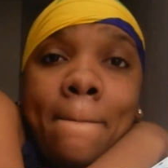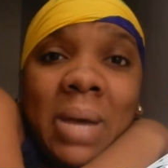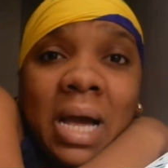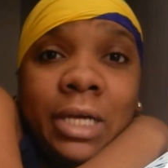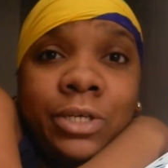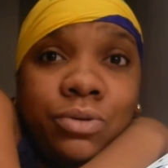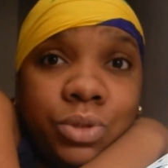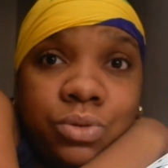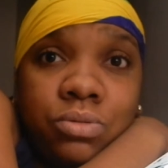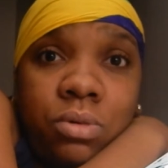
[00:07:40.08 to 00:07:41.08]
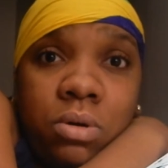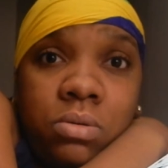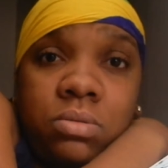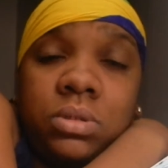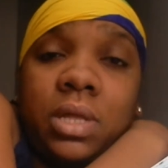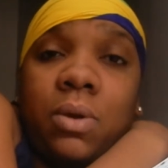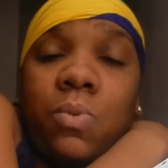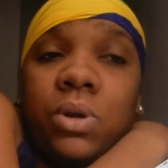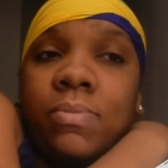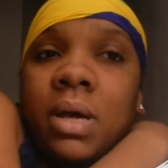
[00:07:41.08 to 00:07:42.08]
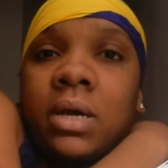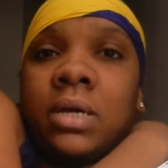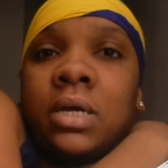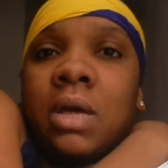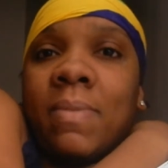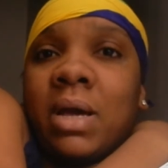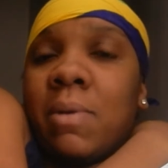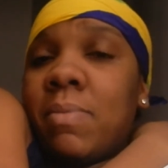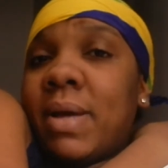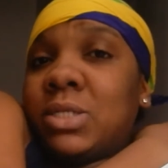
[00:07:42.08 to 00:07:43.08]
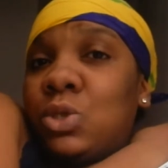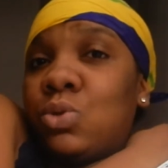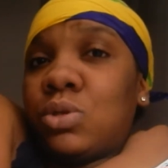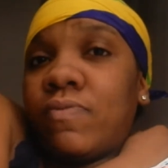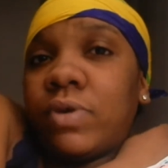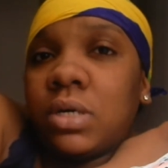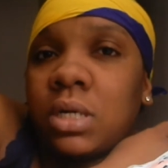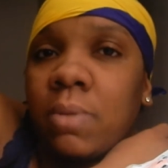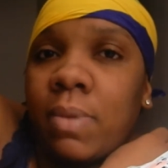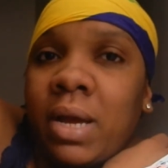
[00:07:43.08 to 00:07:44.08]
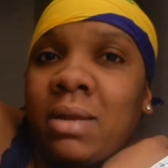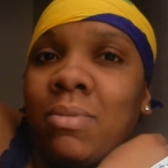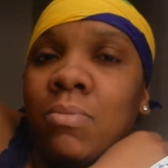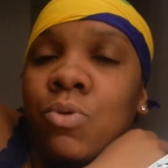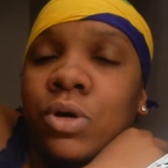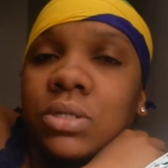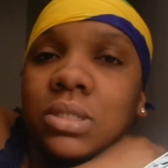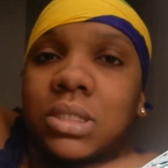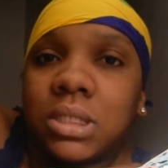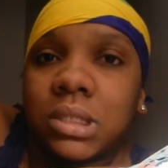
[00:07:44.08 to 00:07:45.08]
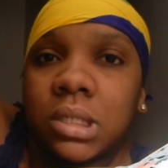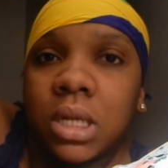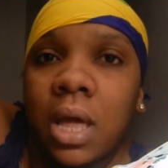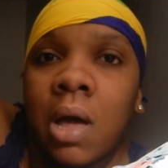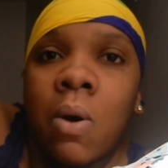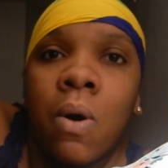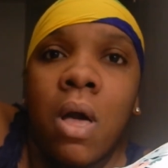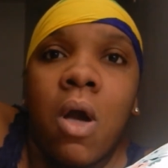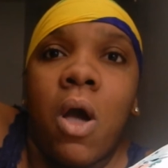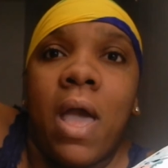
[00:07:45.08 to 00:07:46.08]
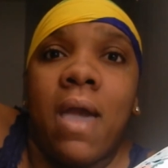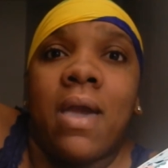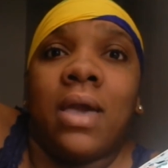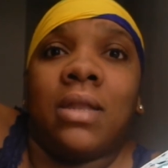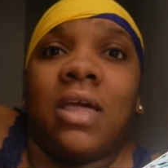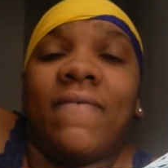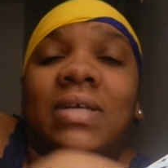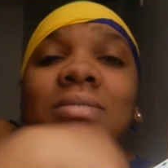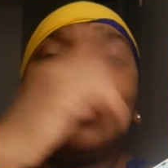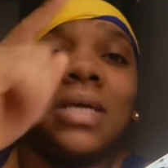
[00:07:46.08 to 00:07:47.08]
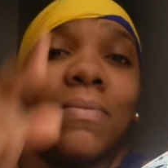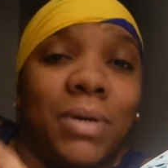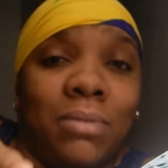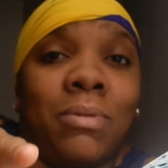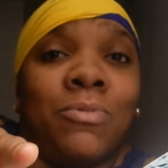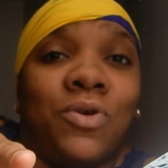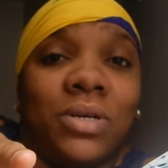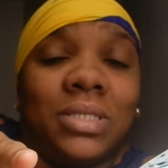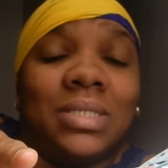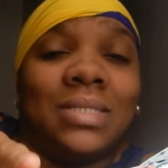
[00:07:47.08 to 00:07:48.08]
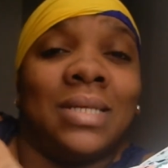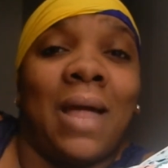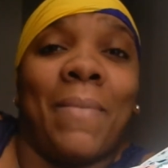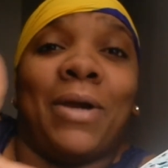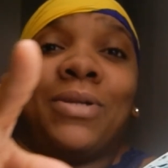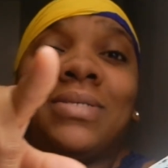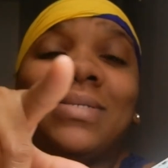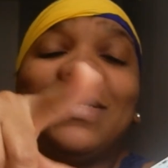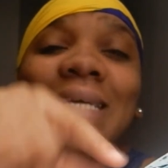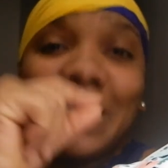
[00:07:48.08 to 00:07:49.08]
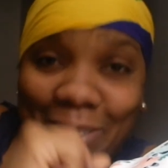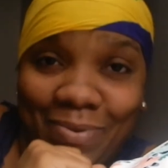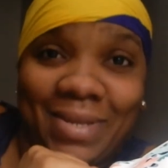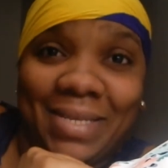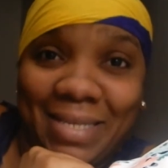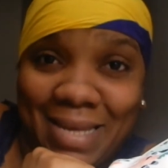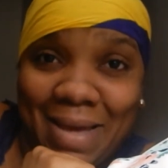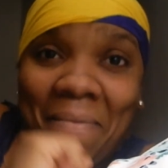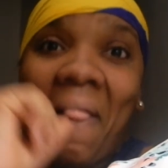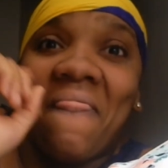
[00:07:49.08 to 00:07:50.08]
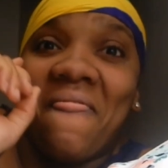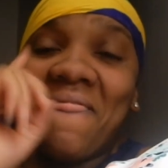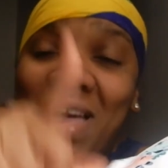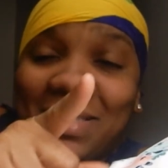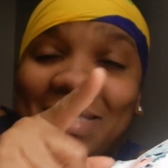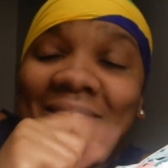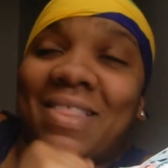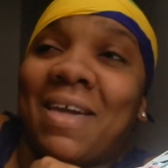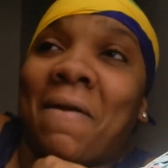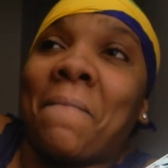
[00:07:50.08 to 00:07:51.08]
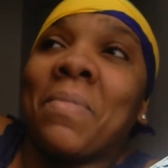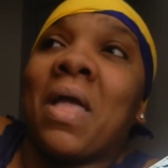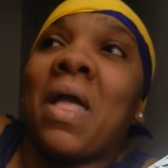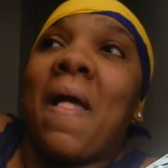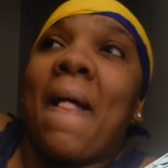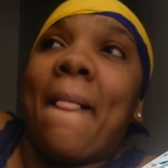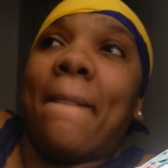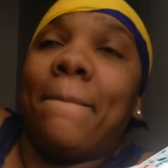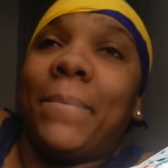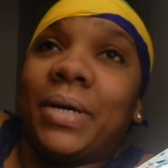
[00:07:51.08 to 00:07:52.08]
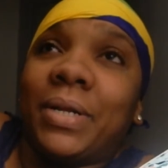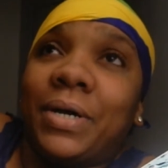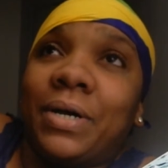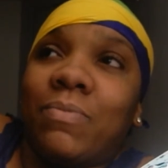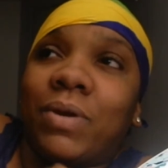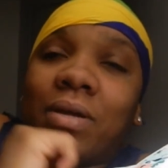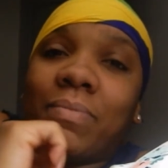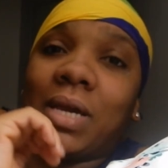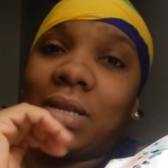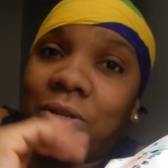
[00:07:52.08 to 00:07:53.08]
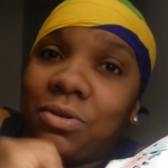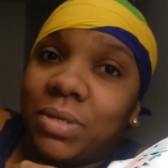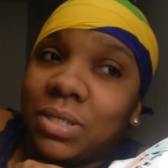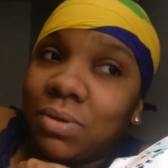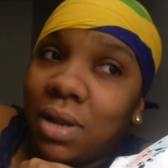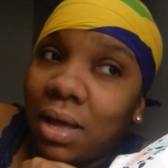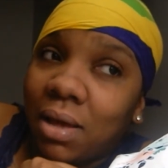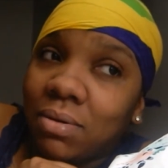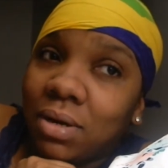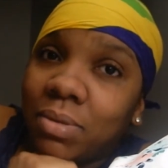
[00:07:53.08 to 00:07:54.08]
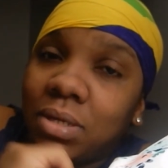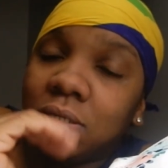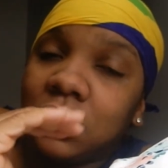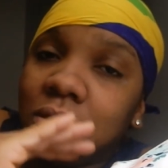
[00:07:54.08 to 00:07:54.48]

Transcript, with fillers: my YouTube goals. Like, what am I, am I coming back to YouTube for good? Am I going to be more consistent now? And if I say I'm going to be more consistent, am I going to stick to it this time? That's the thing. But, um, wait, I'm getting a little bit too loud. Let me,